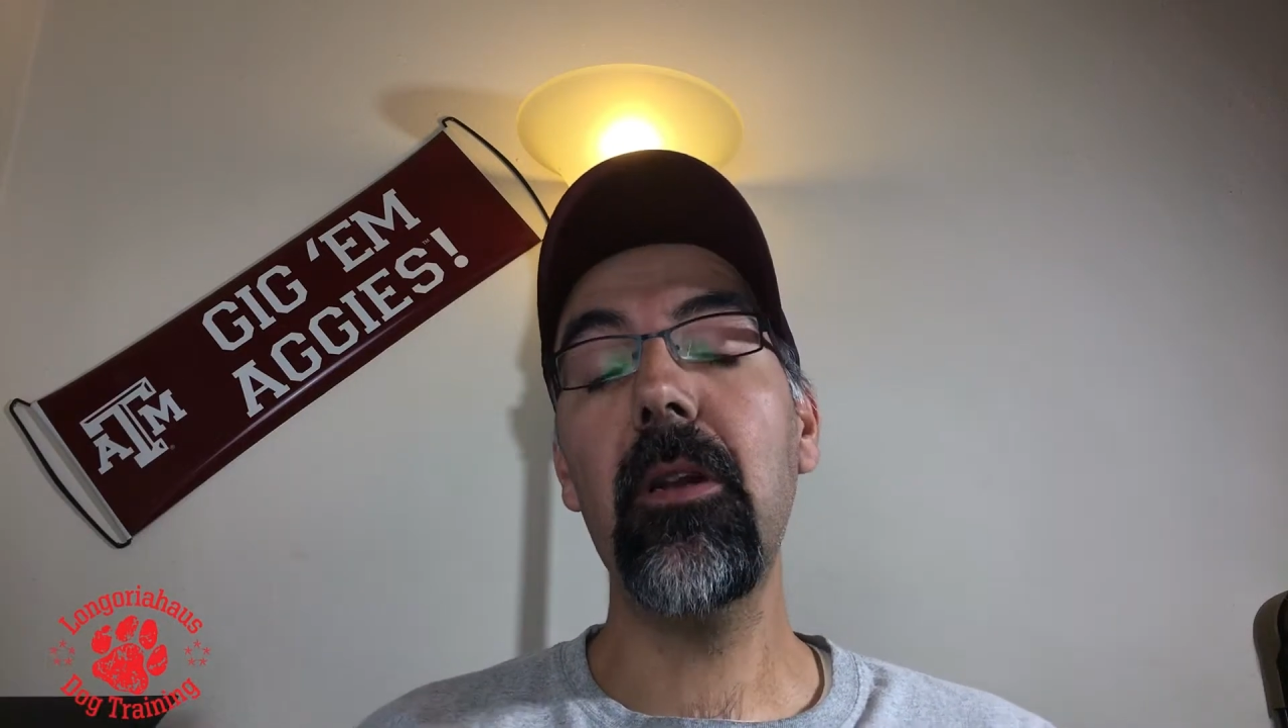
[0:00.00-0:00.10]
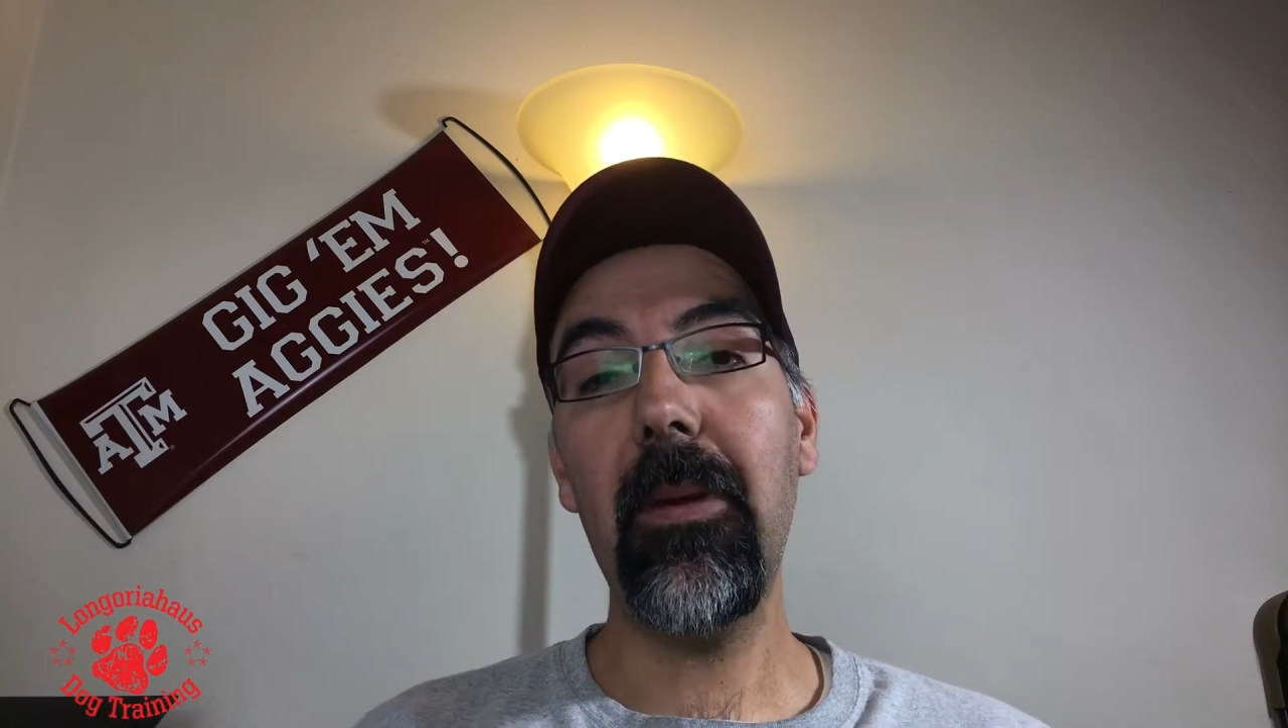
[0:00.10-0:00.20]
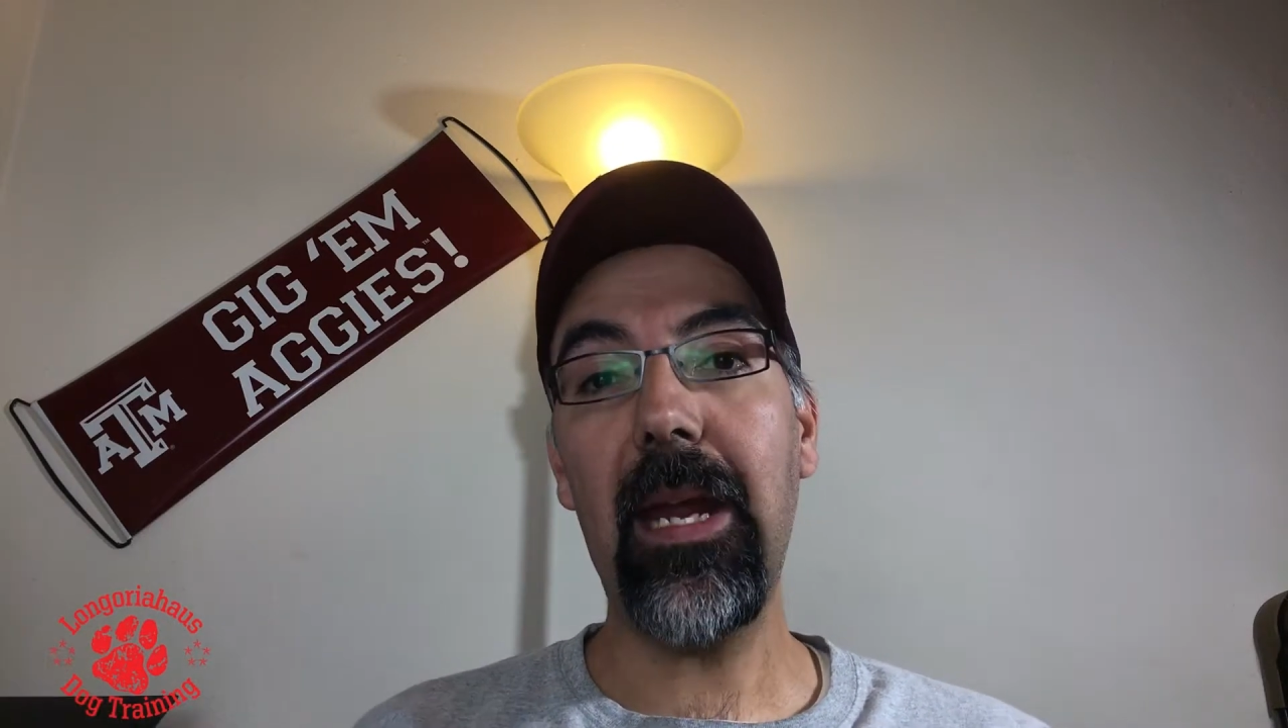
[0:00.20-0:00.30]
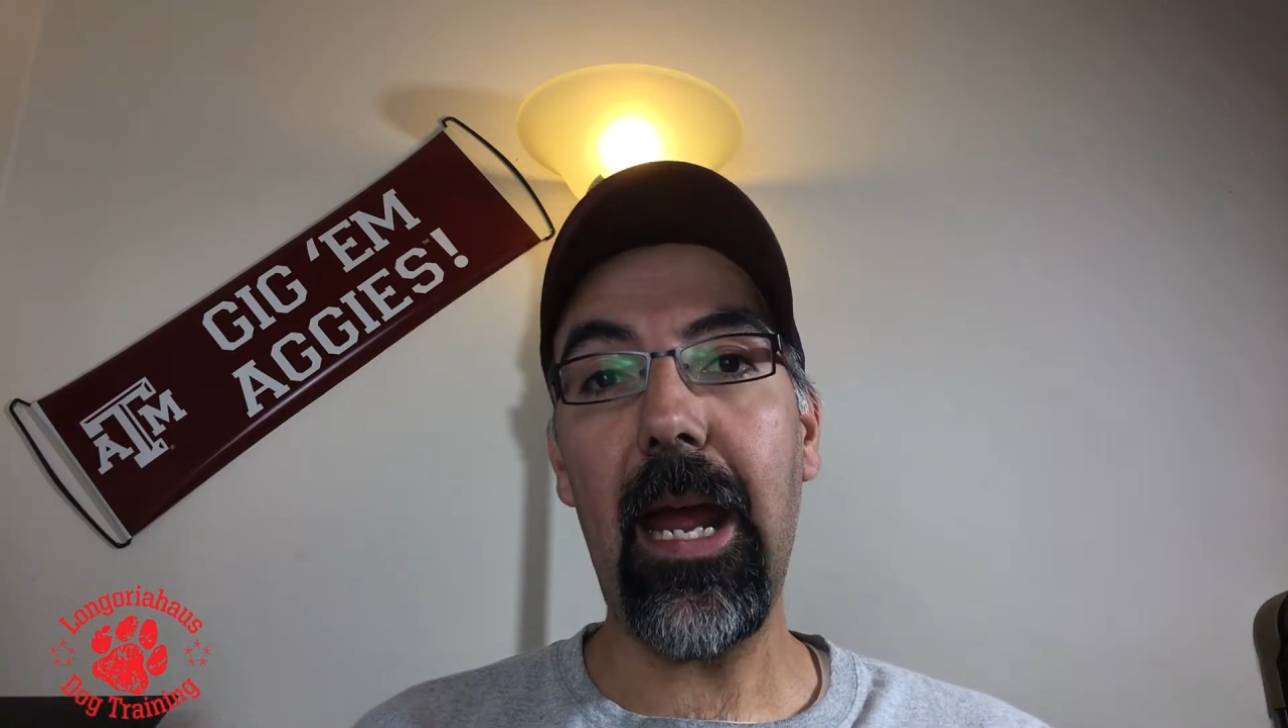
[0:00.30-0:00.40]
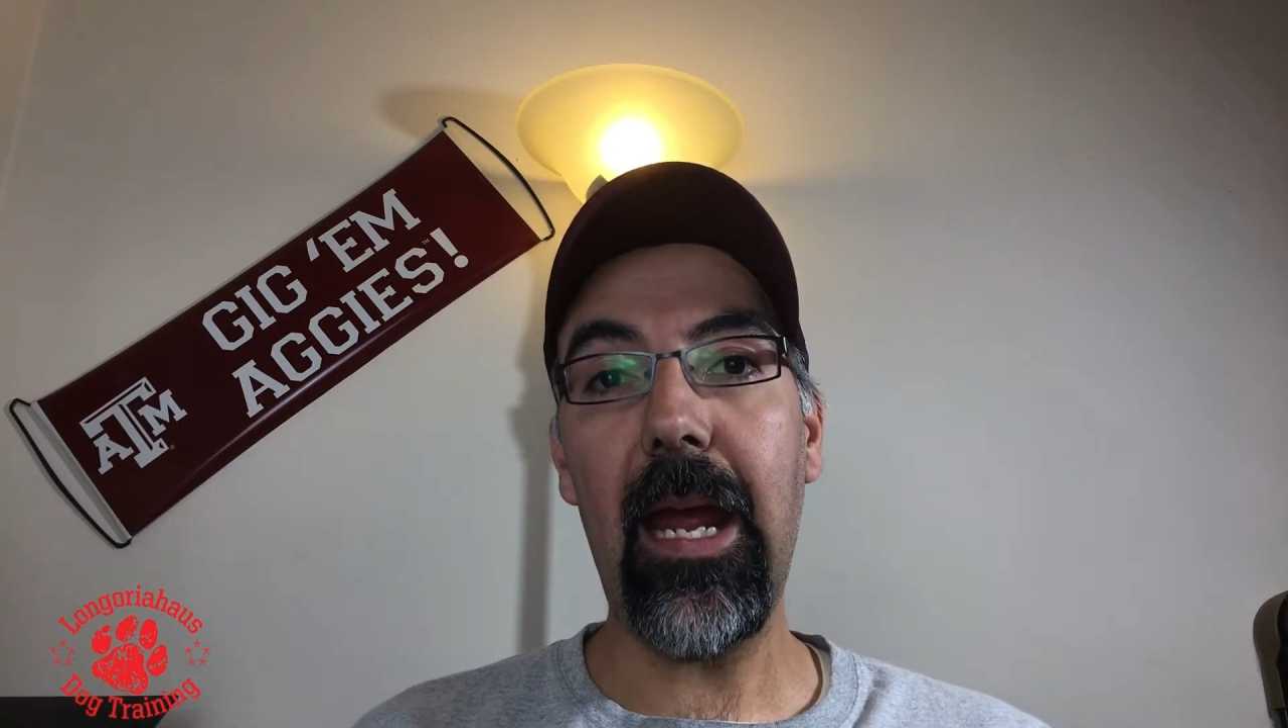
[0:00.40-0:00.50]

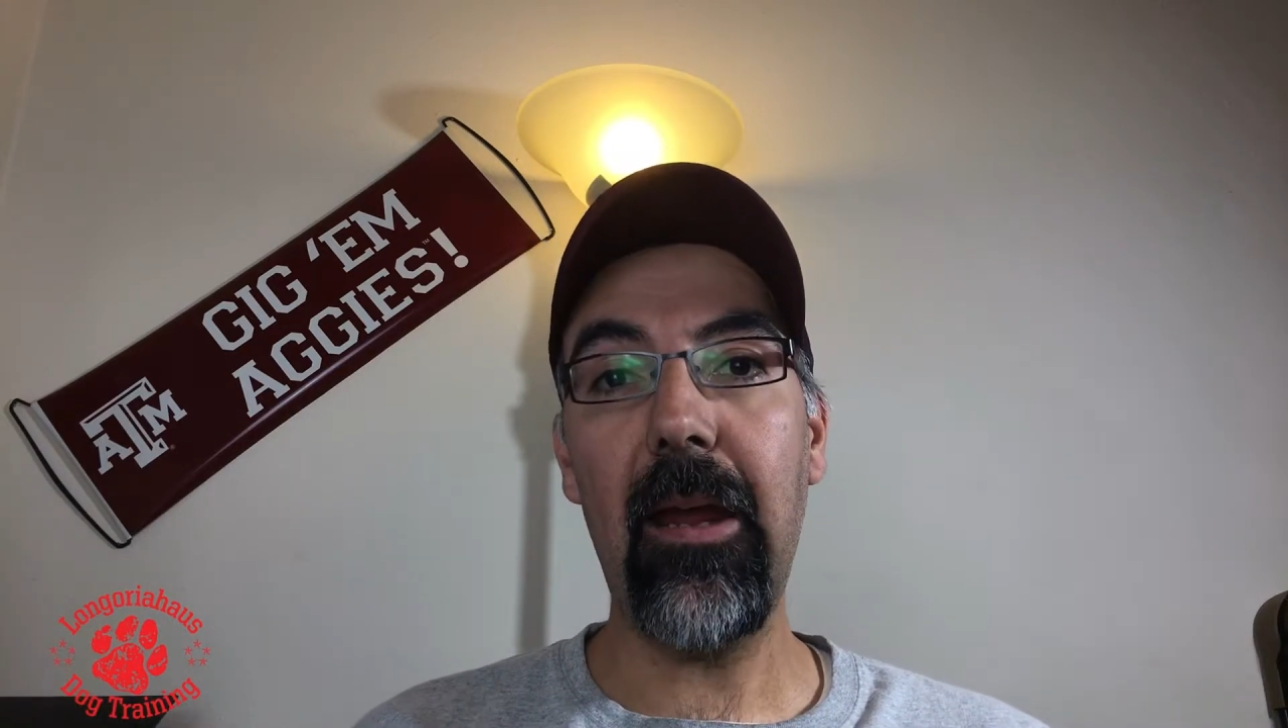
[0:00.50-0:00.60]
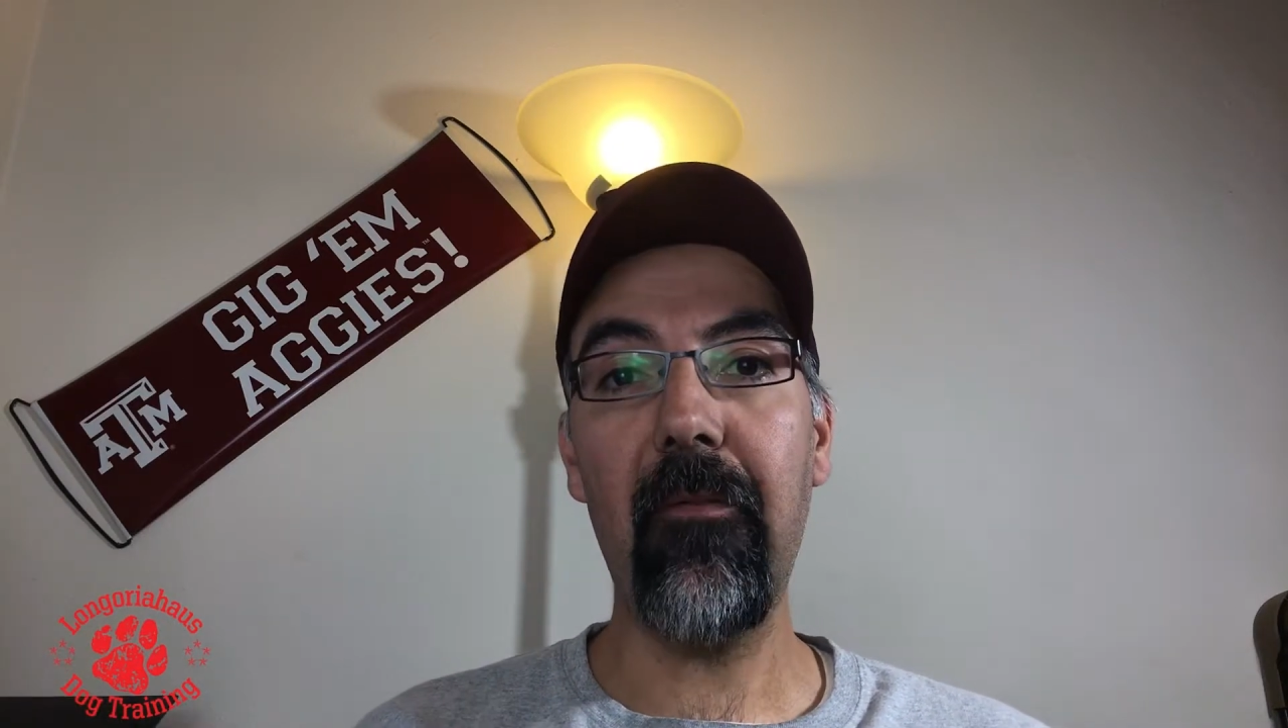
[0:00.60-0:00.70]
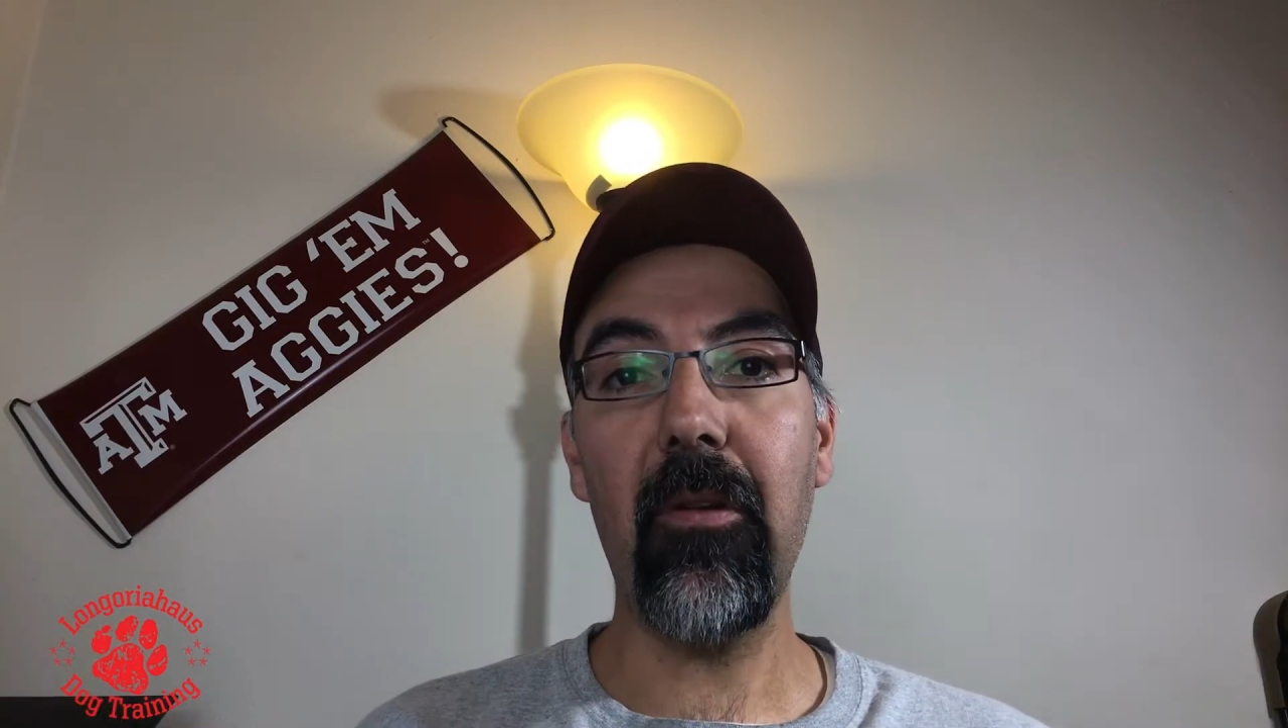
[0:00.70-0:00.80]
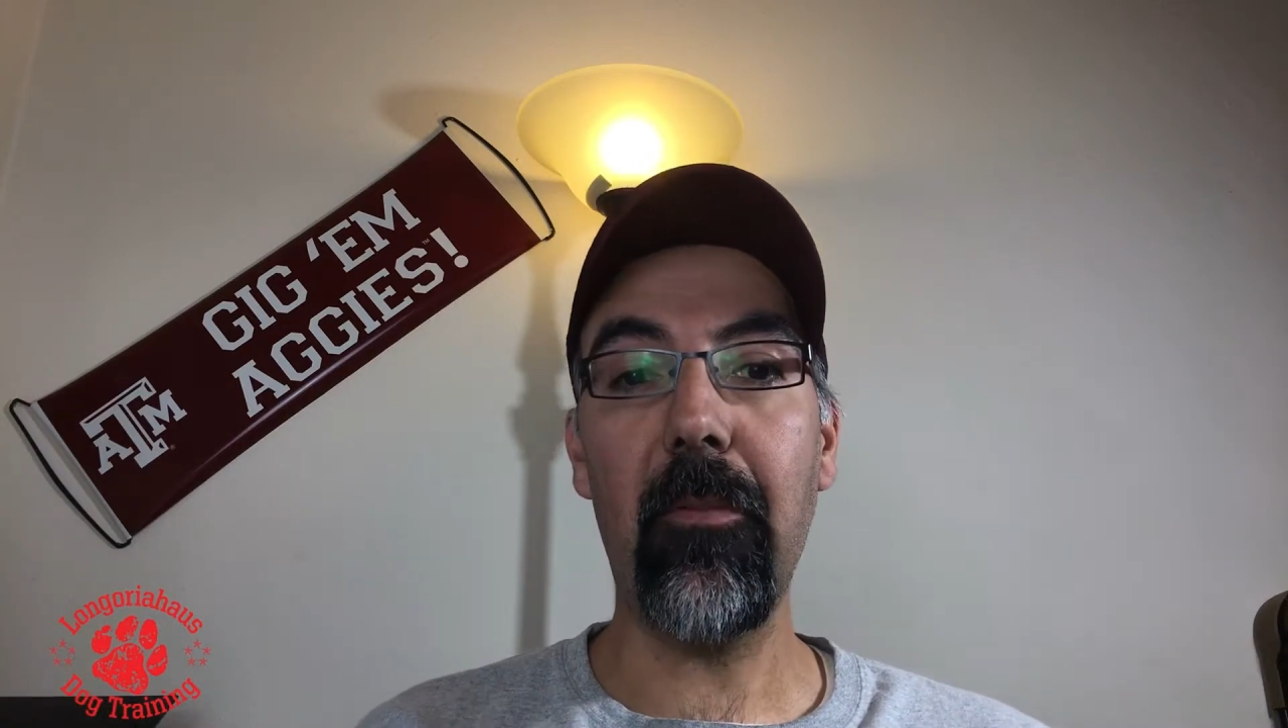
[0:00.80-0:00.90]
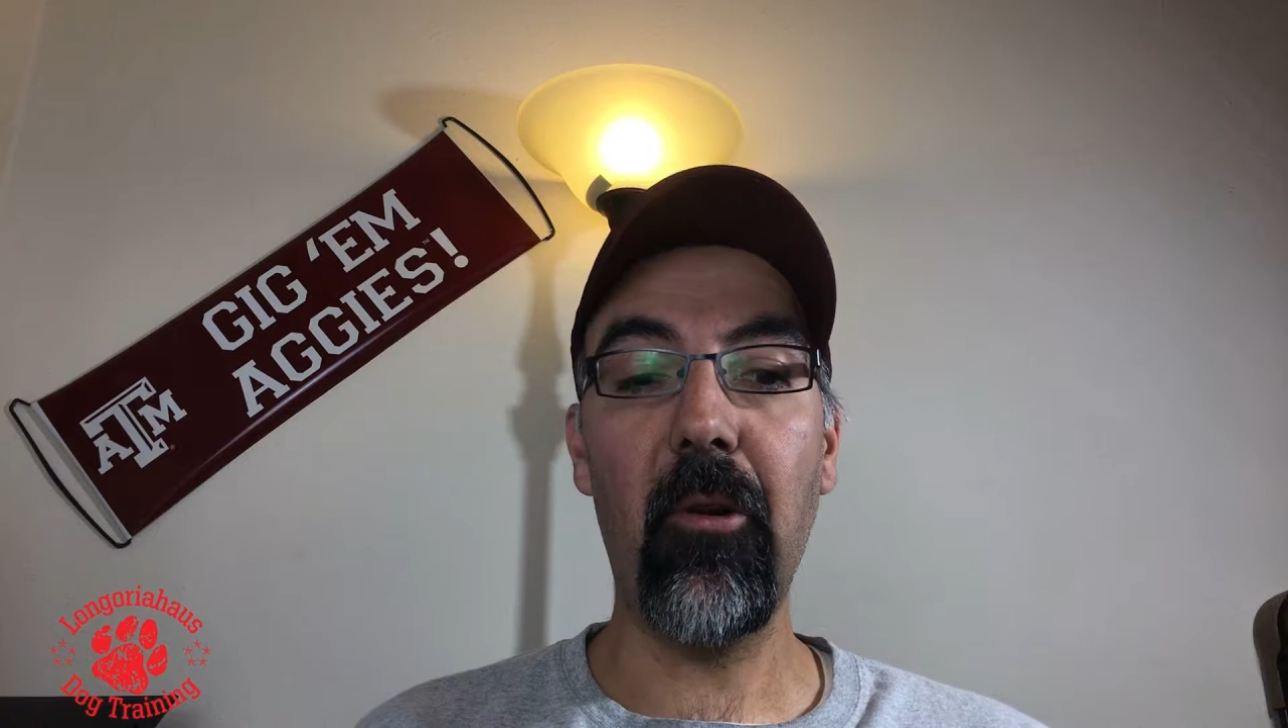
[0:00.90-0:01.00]

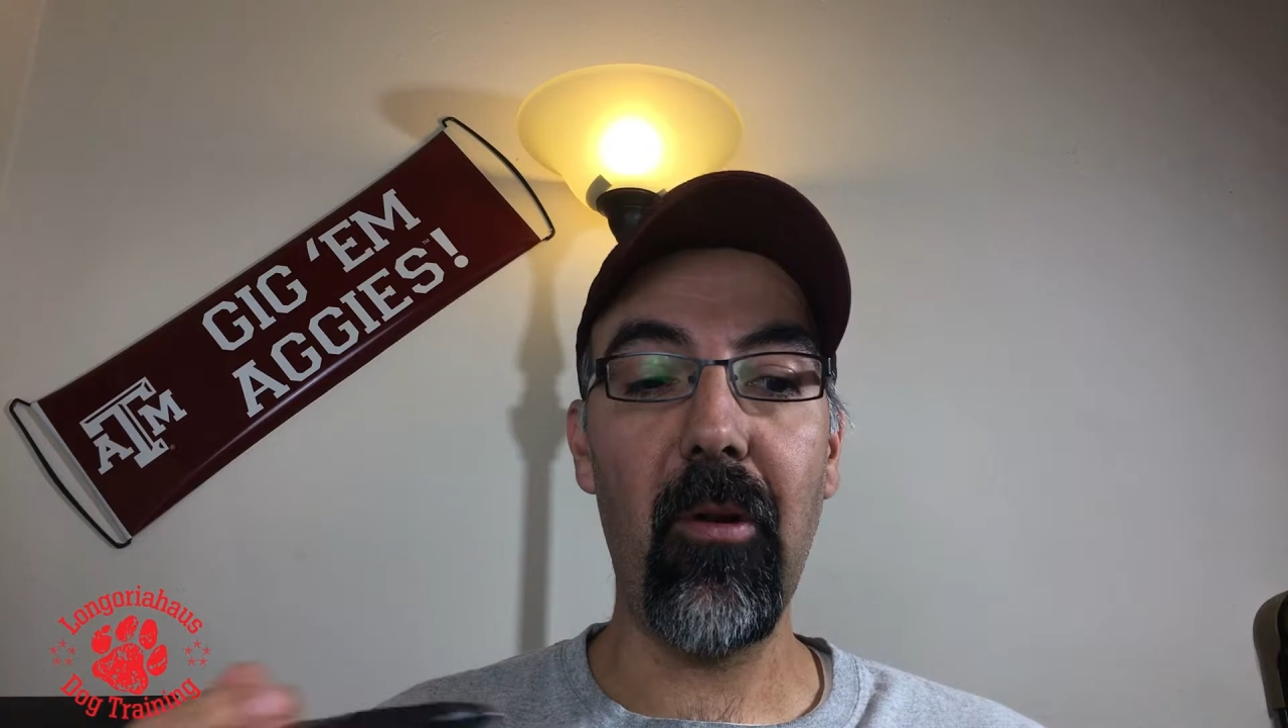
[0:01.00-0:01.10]
behave when I'm